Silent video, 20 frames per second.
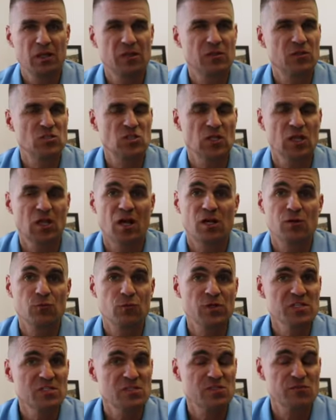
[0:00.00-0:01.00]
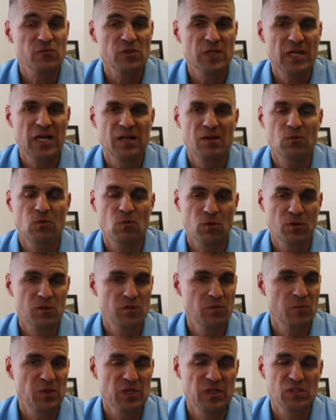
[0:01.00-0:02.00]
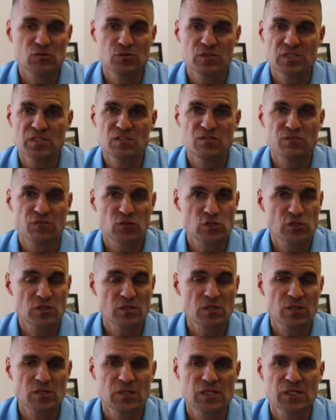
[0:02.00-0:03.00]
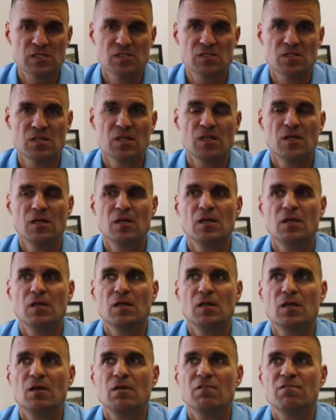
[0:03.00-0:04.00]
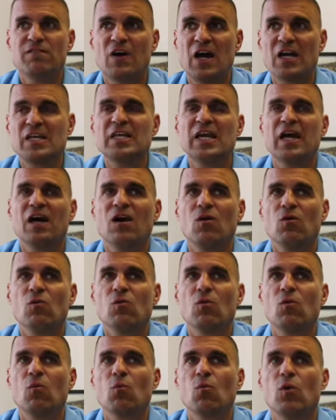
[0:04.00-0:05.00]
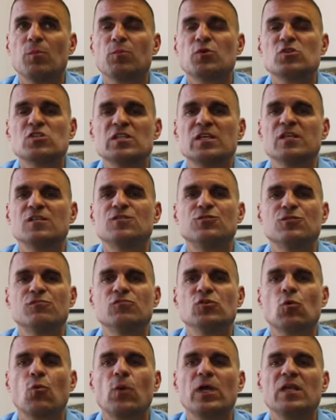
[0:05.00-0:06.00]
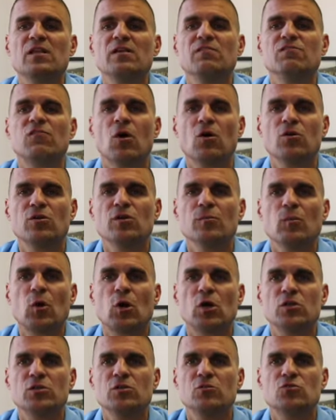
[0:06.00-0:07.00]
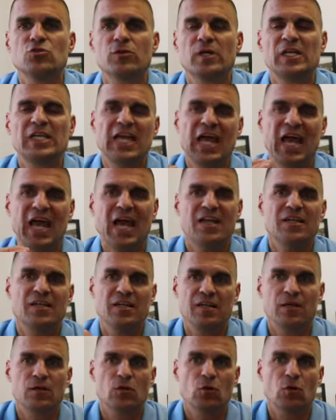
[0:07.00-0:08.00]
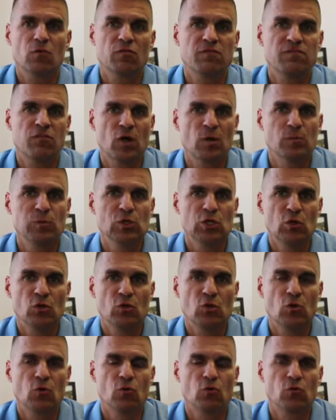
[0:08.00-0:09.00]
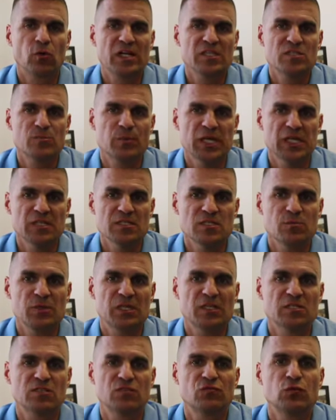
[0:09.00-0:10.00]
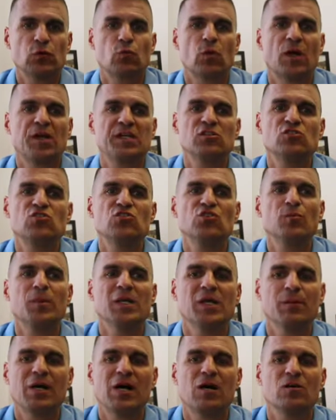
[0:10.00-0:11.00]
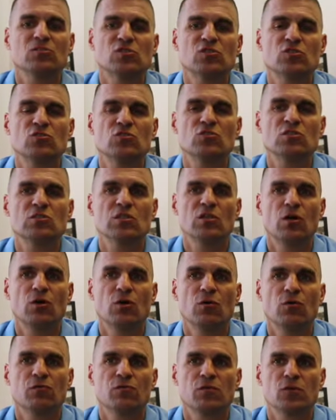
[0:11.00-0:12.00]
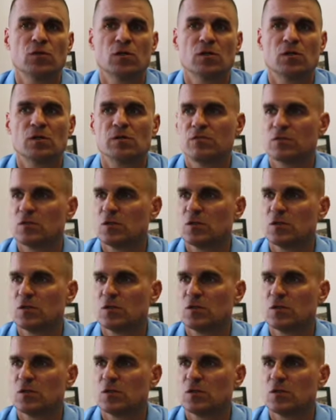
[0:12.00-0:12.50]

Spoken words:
There's a lot of reasons for that. One of the biggest reasons for sure is finding out what percentage of your weekly volume are you training at, near, or far below goal race pace. Because if you're running too many miles too slow for